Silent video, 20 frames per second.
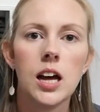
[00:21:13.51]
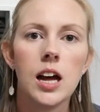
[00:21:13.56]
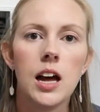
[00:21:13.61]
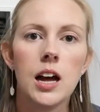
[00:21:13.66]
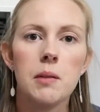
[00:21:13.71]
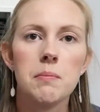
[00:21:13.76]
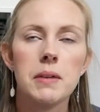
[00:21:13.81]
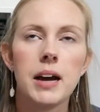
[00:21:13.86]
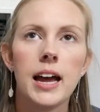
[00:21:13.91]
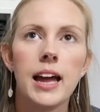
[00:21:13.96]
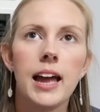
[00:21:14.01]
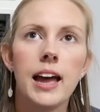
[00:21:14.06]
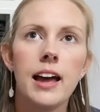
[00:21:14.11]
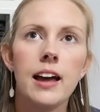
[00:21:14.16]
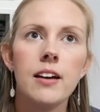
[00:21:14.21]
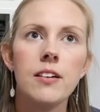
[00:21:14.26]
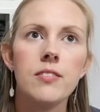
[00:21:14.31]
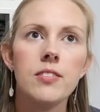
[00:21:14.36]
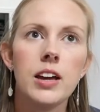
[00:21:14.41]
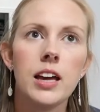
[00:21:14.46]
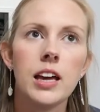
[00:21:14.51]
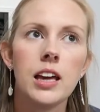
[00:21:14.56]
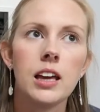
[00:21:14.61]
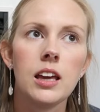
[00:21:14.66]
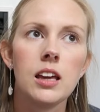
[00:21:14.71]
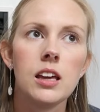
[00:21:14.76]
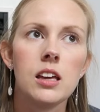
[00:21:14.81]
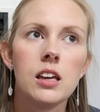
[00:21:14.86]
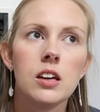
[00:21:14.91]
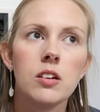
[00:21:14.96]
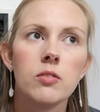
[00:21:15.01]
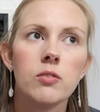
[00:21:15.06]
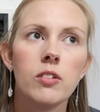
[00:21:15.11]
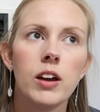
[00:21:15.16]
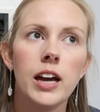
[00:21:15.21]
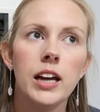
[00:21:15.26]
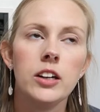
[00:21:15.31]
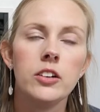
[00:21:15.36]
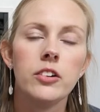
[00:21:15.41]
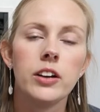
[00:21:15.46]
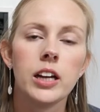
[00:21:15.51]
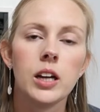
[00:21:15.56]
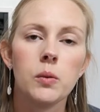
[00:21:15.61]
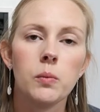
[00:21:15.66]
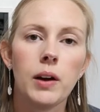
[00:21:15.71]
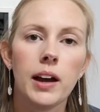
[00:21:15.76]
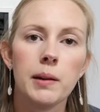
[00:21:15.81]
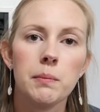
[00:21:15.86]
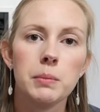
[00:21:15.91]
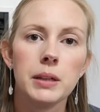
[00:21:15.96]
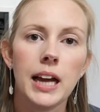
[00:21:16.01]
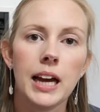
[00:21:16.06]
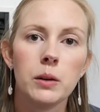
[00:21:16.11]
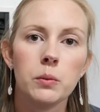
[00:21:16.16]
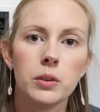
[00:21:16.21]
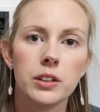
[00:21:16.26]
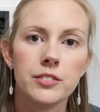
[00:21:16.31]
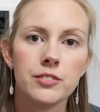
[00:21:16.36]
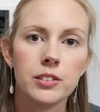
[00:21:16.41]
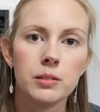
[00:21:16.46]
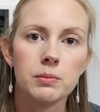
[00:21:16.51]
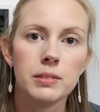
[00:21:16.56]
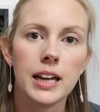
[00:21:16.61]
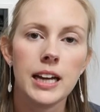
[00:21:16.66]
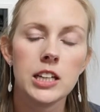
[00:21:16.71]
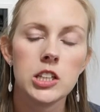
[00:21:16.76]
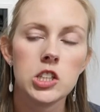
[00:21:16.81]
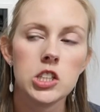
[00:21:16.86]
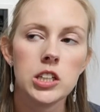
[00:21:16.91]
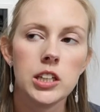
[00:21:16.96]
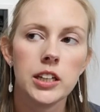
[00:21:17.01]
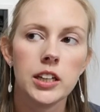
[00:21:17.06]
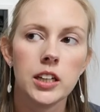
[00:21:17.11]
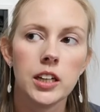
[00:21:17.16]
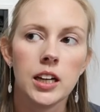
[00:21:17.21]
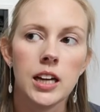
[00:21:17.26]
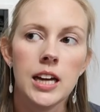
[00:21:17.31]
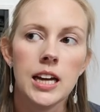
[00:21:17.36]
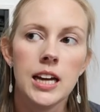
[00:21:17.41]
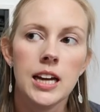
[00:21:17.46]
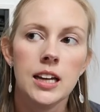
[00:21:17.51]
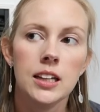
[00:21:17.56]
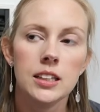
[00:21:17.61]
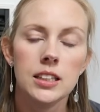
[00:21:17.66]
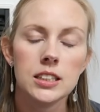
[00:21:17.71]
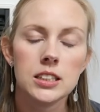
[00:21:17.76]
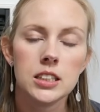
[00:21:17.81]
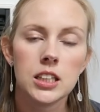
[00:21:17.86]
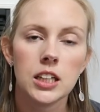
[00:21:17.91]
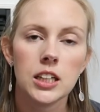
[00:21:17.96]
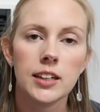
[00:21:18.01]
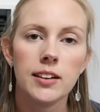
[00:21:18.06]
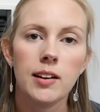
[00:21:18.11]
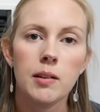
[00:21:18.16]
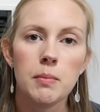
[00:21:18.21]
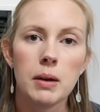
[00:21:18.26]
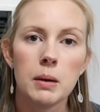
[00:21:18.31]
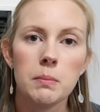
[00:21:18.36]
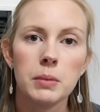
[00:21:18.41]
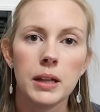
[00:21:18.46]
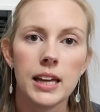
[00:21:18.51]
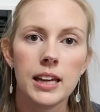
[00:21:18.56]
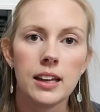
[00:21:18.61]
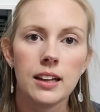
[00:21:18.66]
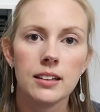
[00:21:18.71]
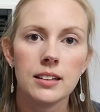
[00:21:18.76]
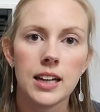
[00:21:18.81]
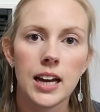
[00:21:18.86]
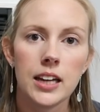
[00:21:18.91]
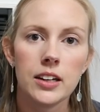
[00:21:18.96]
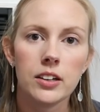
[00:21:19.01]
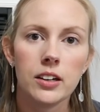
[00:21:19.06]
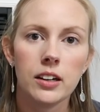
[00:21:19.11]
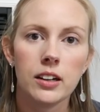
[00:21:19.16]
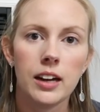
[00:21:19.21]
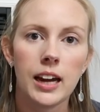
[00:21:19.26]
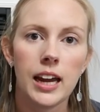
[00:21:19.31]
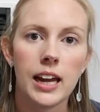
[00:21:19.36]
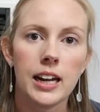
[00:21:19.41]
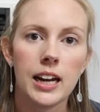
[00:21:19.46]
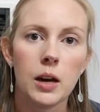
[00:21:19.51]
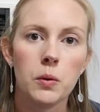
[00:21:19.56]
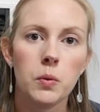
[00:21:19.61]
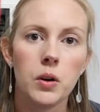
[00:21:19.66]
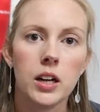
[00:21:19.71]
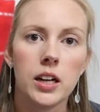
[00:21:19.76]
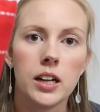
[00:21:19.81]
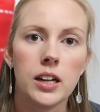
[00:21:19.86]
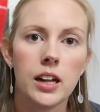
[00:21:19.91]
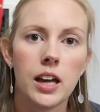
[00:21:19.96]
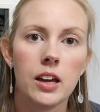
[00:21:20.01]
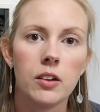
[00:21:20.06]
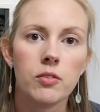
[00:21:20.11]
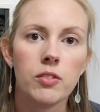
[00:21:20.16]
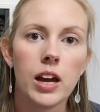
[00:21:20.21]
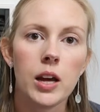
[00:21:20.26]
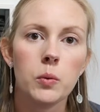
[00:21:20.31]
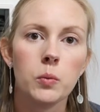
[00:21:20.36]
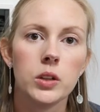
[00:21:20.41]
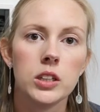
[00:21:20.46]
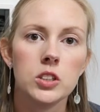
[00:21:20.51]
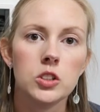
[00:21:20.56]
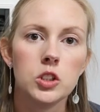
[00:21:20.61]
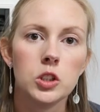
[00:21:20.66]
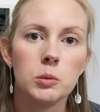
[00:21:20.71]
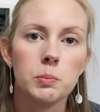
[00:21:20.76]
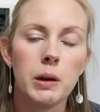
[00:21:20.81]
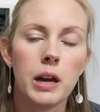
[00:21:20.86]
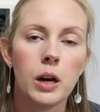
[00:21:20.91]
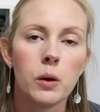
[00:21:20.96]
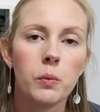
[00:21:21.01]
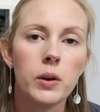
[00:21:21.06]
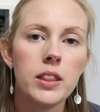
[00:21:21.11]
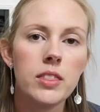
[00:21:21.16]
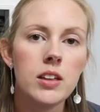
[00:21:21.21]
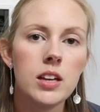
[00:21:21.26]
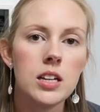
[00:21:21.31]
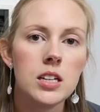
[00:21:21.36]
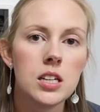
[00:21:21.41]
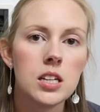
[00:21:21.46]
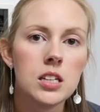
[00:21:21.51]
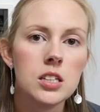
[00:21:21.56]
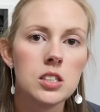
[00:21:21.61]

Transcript: I have a red, green, and white plaid one from last year that's gonna go on my blanket ladder, and I wanted a red one to pair with it,